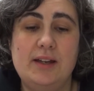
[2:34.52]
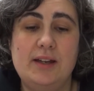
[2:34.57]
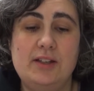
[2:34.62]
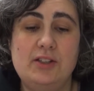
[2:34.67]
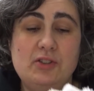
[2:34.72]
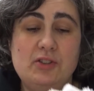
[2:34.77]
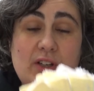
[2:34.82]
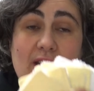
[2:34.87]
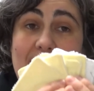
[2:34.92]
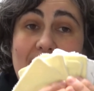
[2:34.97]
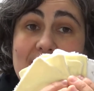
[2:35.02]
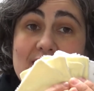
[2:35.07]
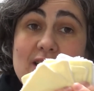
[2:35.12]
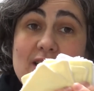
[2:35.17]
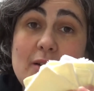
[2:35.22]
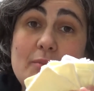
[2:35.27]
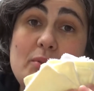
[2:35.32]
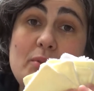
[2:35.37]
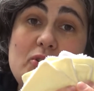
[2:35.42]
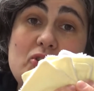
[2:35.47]
You can
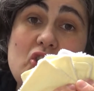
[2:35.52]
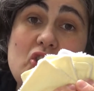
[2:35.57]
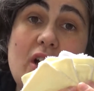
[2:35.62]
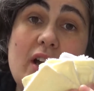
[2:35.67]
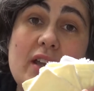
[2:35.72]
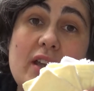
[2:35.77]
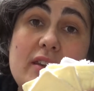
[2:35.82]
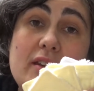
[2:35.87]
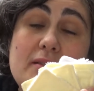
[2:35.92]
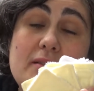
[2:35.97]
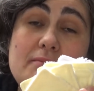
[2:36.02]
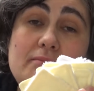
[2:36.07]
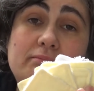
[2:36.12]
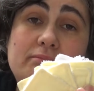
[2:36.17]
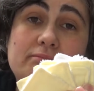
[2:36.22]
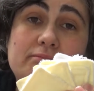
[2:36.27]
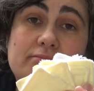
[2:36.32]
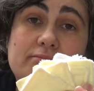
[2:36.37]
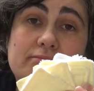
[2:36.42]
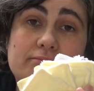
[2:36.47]
tumble dry
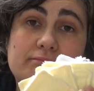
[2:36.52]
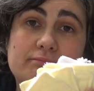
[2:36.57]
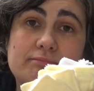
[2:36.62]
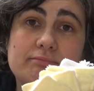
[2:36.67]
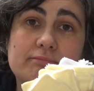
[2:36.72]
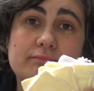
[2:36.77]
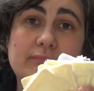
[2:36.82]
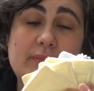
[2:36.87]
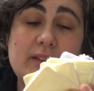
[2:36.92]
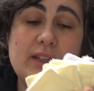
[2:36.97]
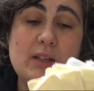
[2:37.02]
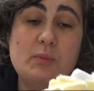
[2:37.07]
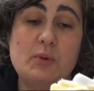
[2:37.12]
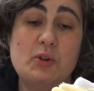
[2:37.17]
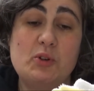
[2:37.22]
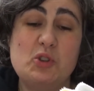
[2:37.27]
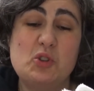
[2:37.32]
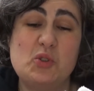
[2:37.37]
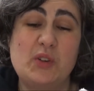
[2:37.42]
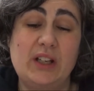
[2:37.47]
them. They
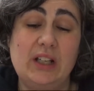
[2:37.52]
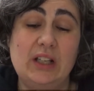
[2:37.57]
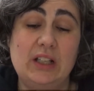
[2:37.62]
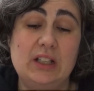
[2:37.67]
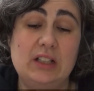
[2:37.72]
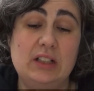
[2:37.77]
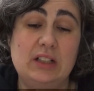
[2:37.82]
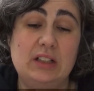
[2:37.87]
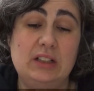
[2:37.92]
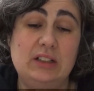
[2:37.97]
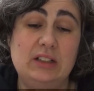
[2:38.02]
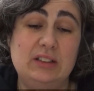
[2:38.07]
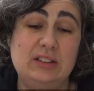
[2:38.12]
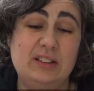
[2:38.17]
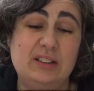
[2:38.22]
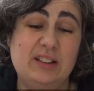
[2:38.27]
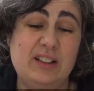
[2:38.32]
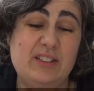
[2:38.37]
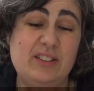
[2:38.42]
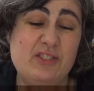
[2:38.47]
will shrink a little
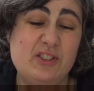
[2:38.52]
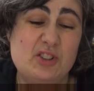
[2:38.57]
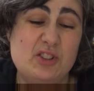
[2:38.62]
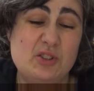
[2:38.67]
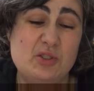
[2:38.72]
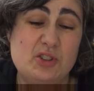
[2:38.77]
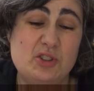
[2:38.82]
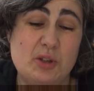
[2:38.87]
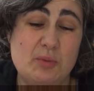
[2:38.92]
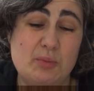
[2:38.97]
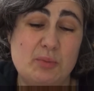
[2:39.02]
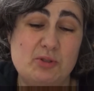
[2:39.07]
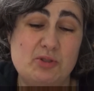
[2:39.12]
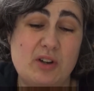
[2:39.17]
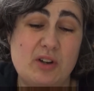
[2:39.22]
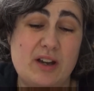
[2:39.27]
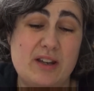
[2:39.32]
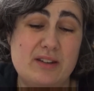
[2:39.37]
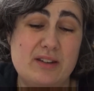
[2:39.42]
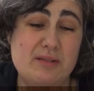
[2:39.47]
if you do tumble
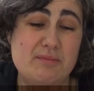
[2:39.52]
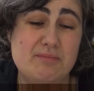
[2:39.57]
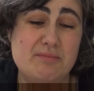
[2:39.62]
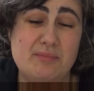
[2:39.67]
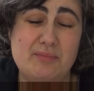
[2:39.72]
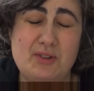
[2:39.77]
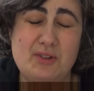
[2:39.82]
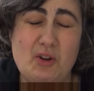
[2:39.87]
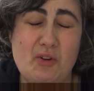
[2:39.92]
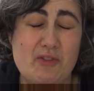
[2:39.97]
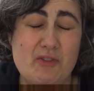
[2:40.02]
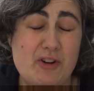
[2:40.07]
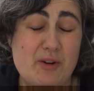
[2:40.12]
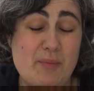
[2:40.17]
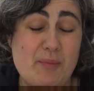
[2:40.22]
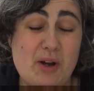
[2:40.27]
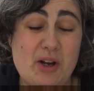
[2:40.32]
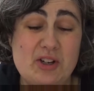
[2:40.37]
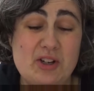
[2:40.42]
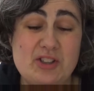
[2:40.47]
dry them, not very
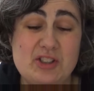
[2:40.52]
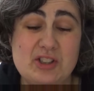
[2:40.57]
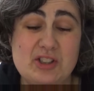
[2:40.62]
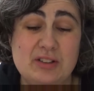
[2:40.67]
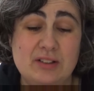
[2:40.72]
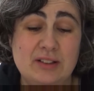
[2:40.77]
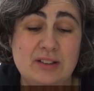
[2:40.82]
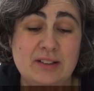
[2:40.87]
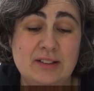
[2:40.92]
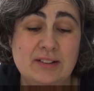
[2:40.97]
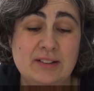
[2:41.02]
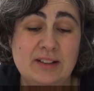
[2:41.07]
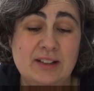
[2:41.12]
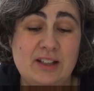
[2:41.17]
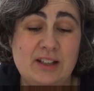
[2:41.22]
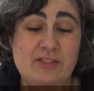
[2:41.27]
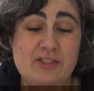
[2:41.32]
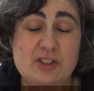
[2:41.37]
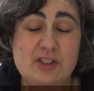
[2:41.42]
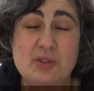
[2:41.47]
much
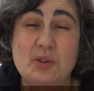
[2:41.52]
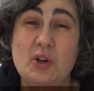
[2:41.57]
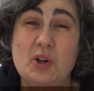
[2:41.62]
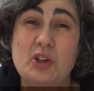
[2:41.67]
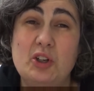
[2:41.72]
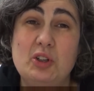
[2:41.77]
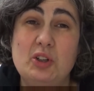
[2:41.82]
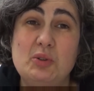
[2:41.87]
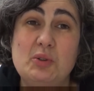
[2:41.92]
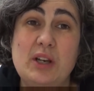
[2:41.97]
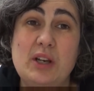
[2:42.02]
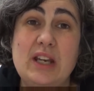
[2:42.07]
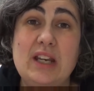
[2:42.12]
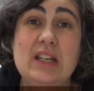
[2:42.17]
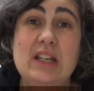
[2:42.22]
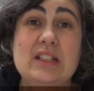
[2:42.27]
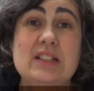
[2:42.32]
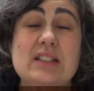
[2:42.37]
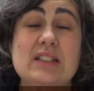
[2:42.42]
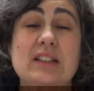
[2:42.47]
if you do it on a low
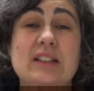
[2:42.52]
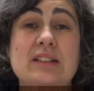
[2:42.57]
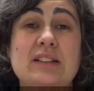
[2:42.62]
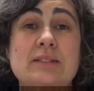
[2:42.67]
heat.